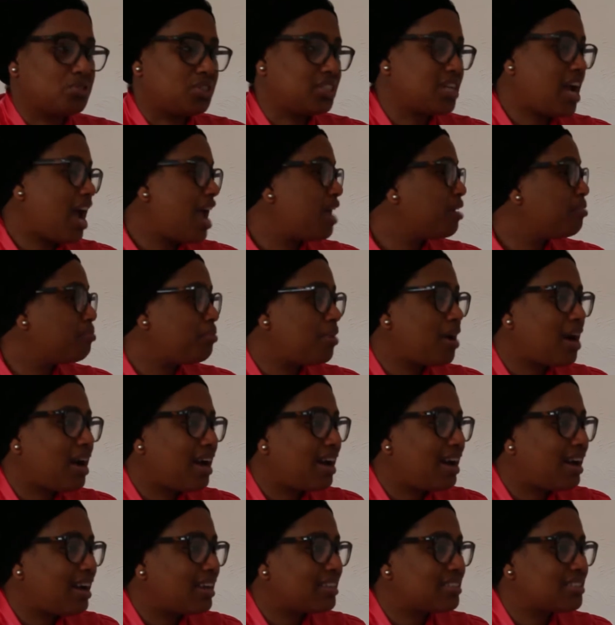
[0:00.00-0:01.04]

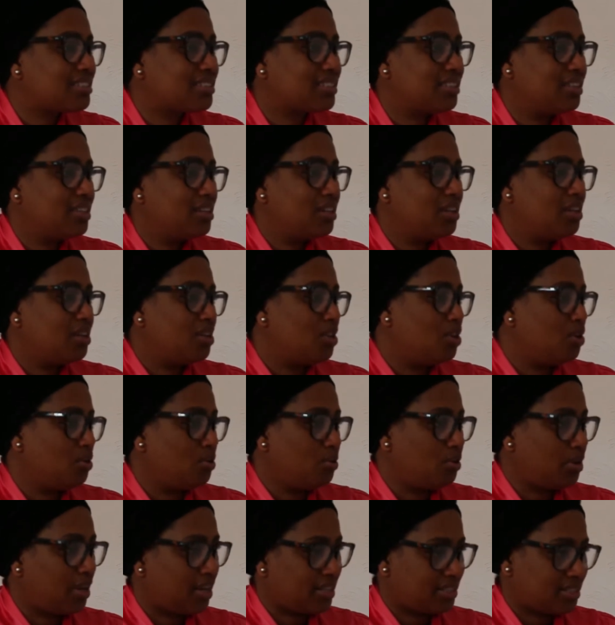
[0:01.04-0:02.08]
childbirth,
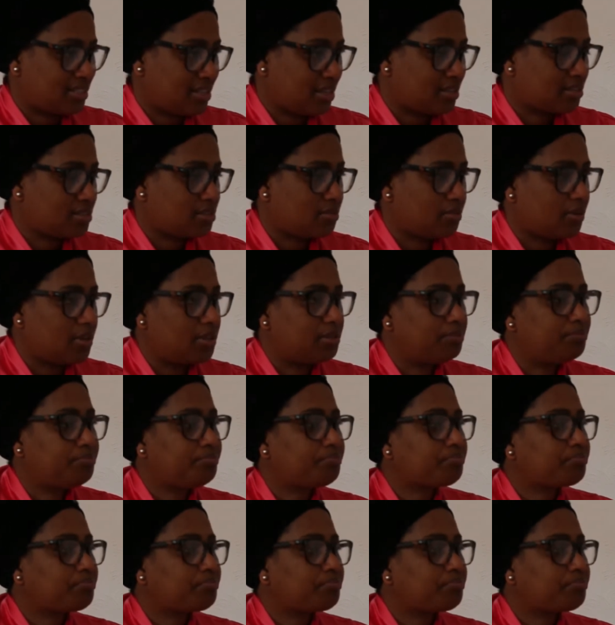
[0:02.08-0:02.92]
etc.